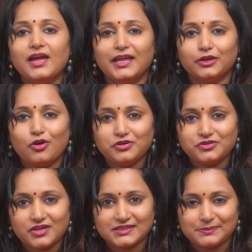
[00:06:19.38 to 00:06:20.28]
and a
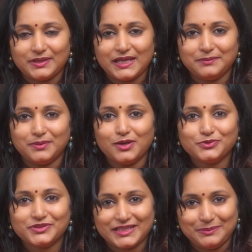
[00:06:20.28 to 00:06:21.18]
contrast plain
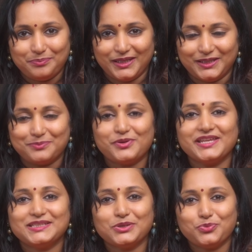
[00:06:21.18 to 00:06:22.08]
blouse in pink
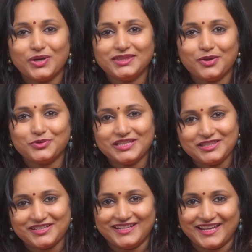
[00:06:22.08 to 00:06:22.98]
priced at
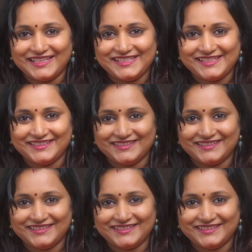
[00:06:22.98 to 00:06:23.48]
1390.